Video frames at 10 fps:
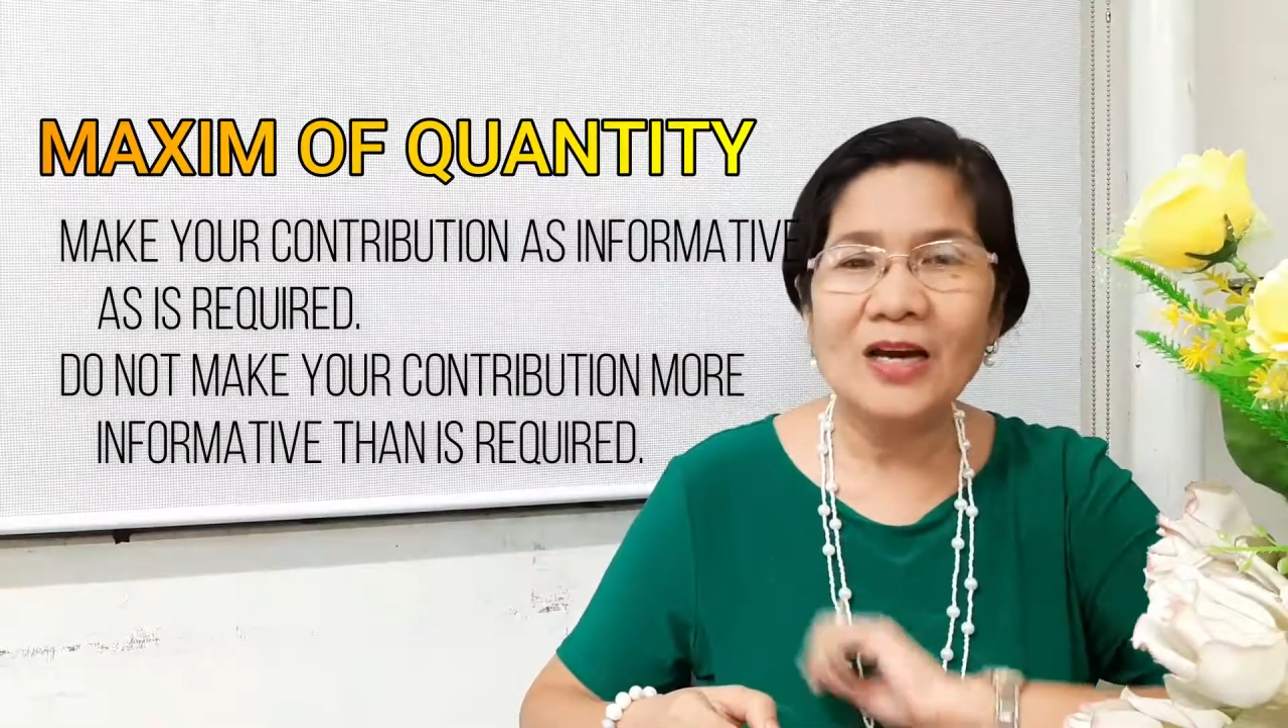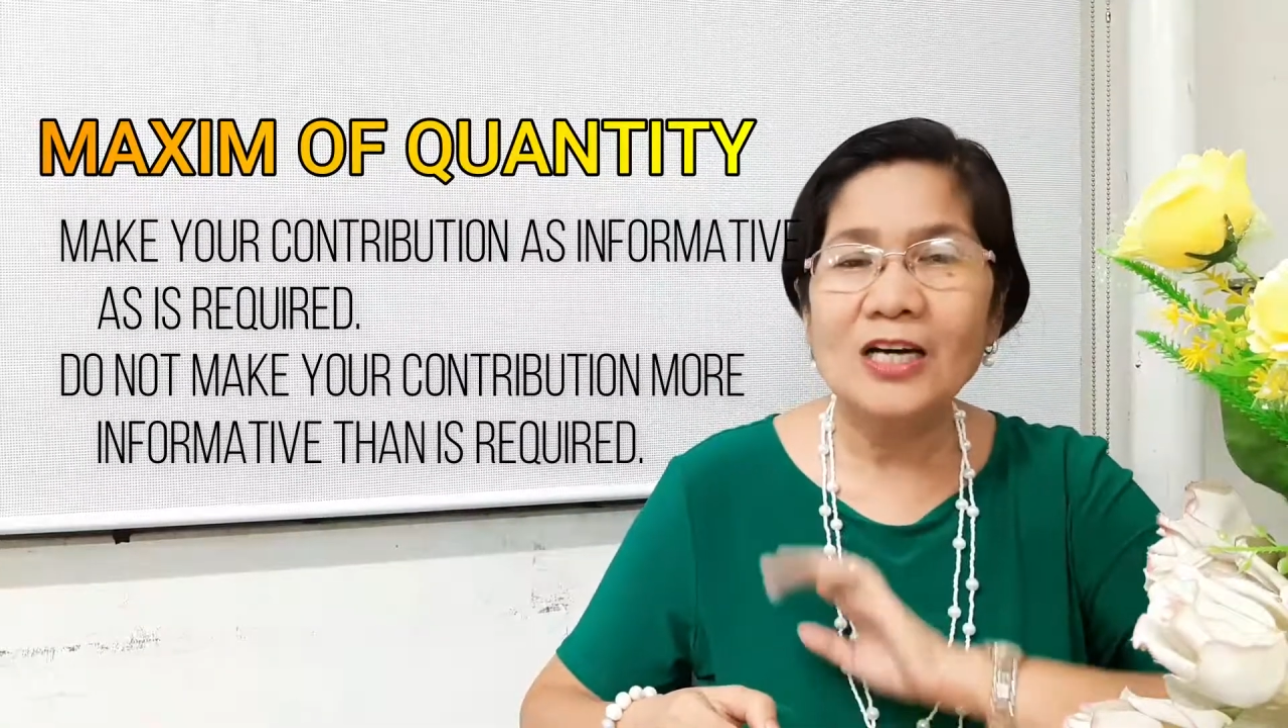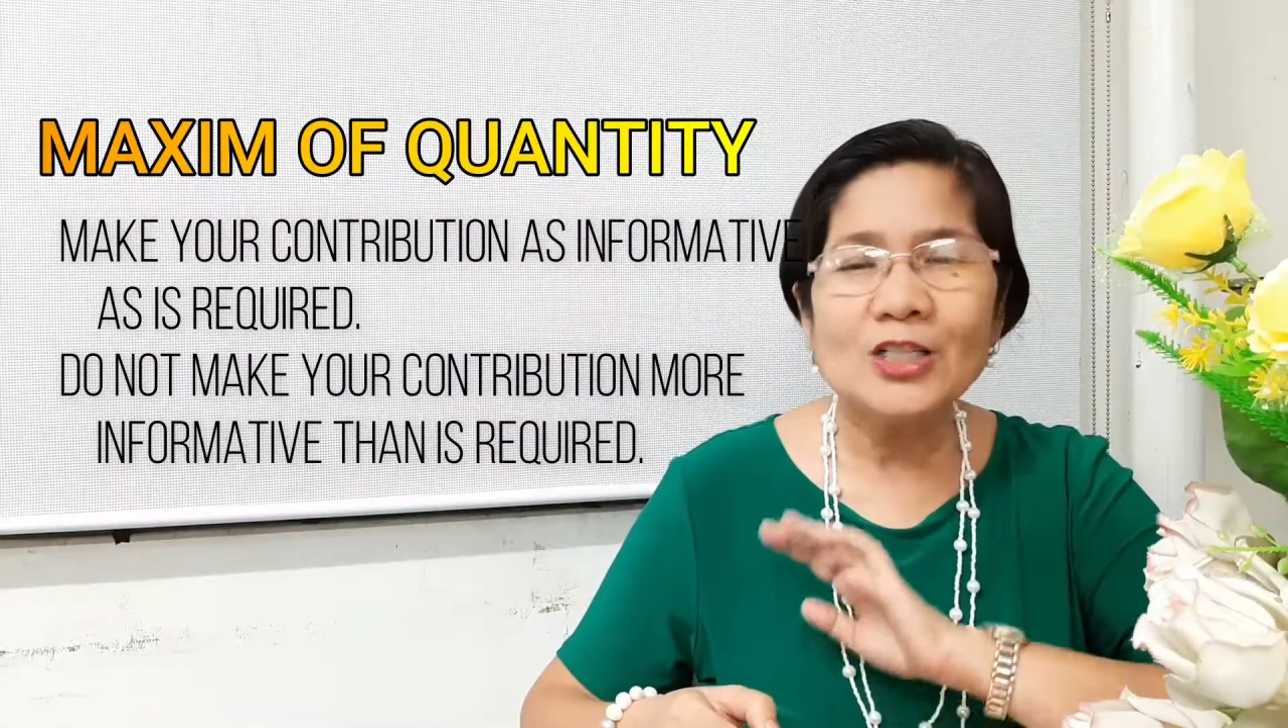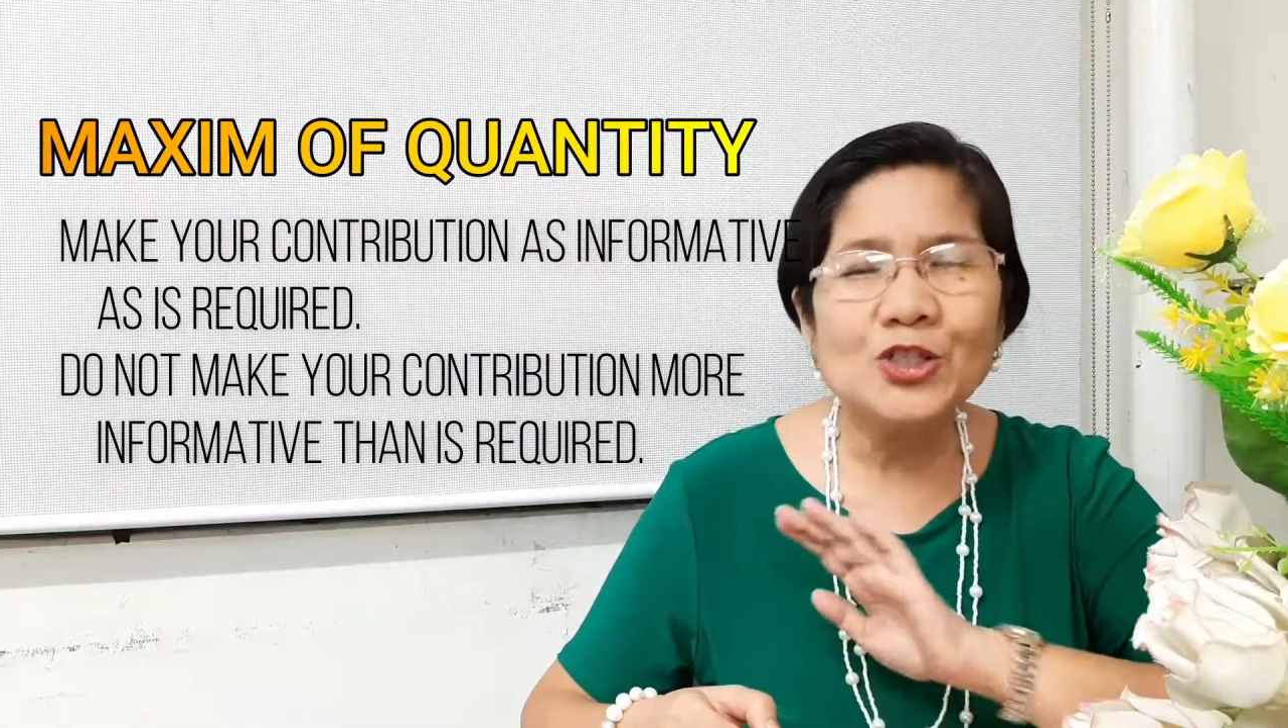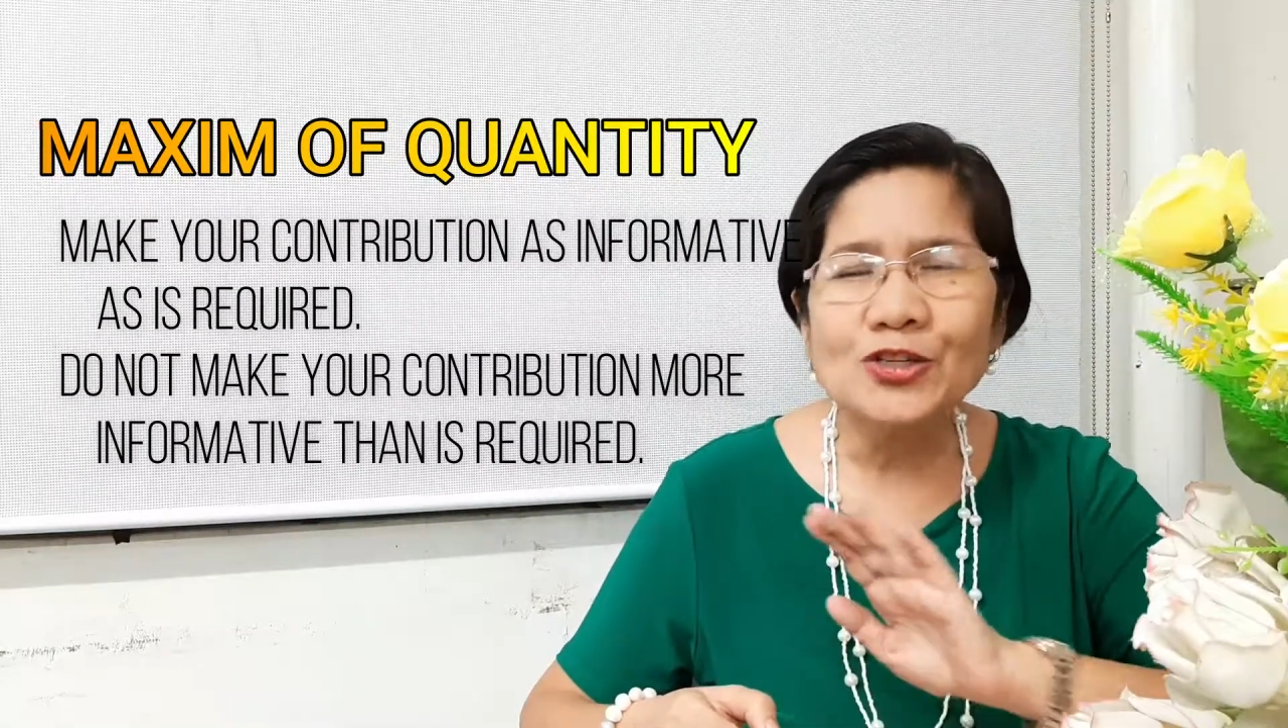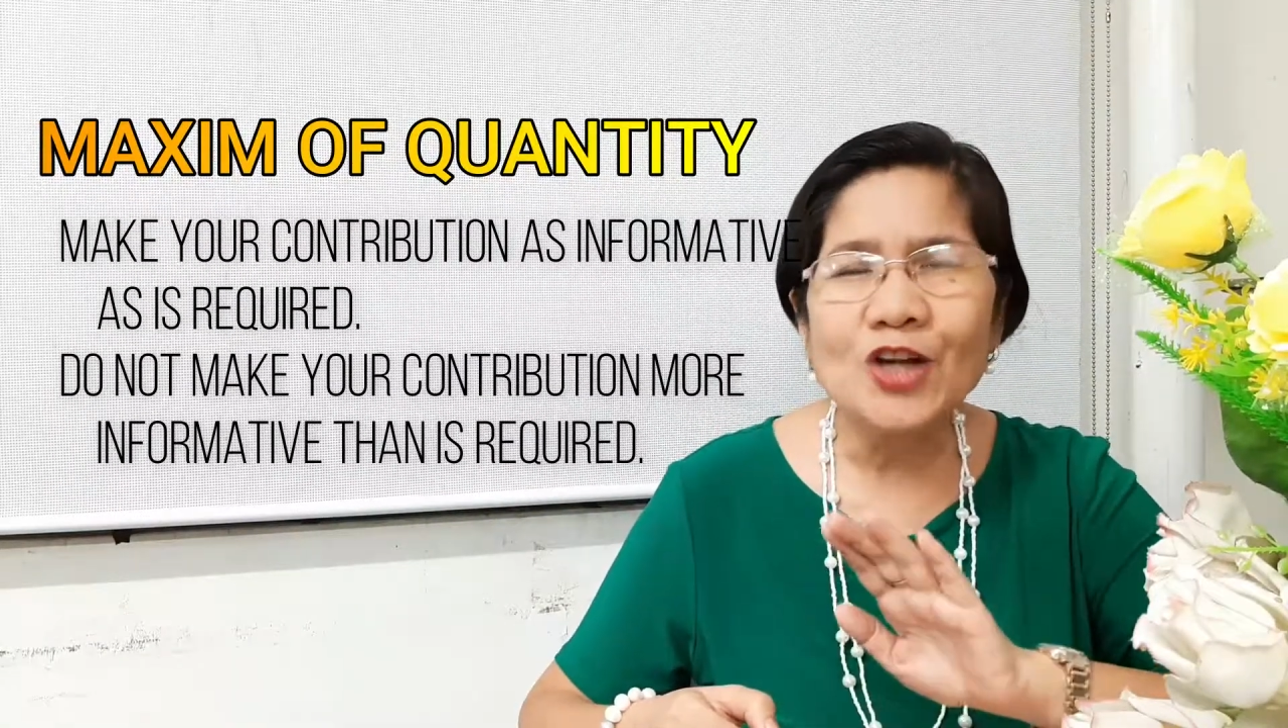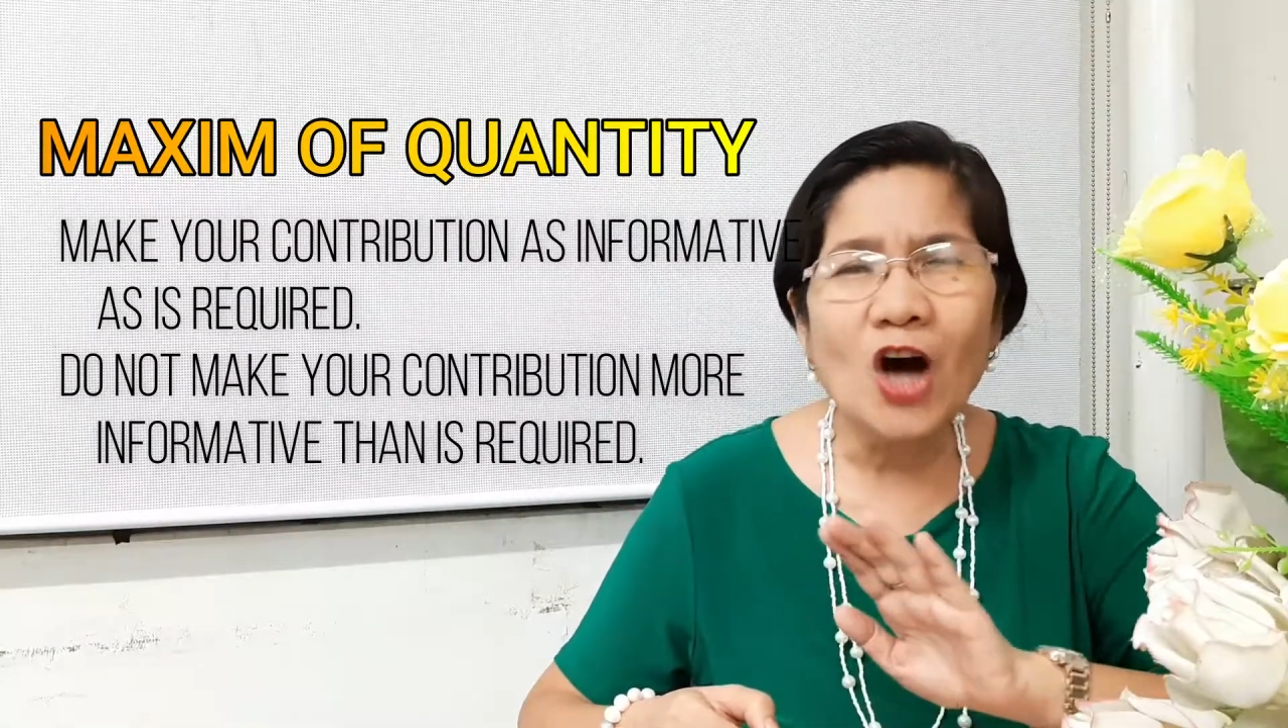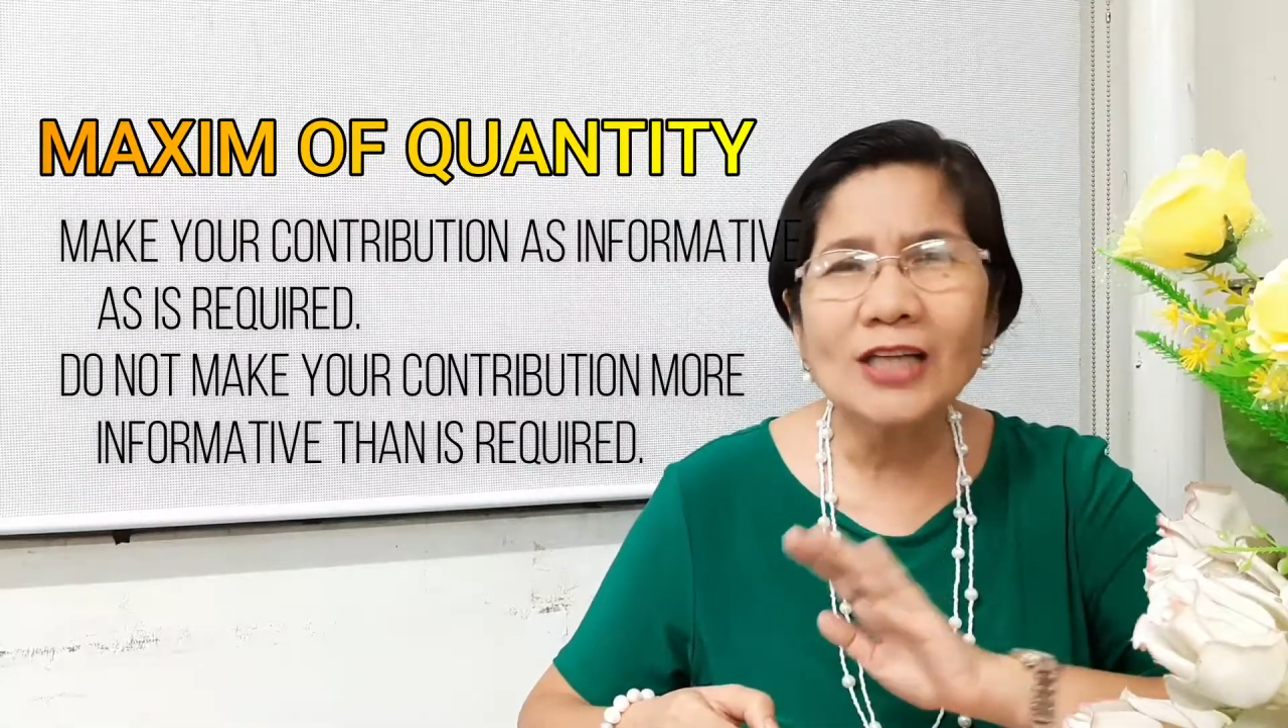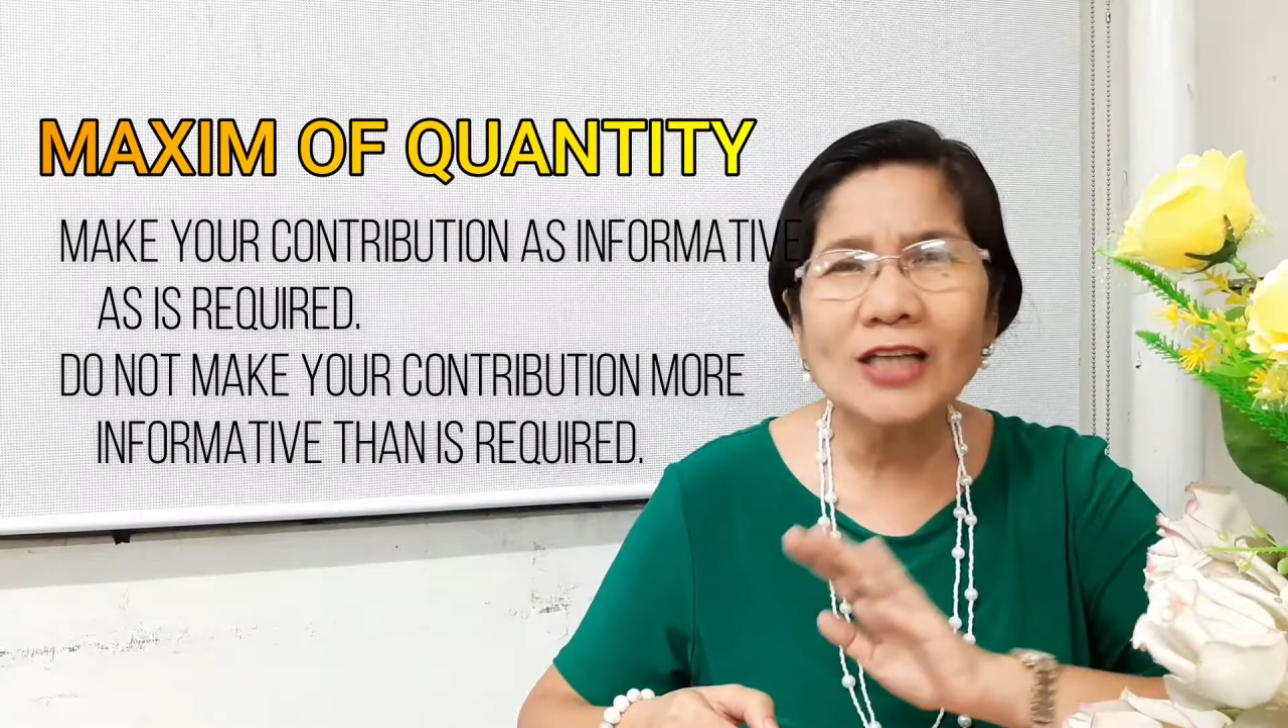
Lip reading: do not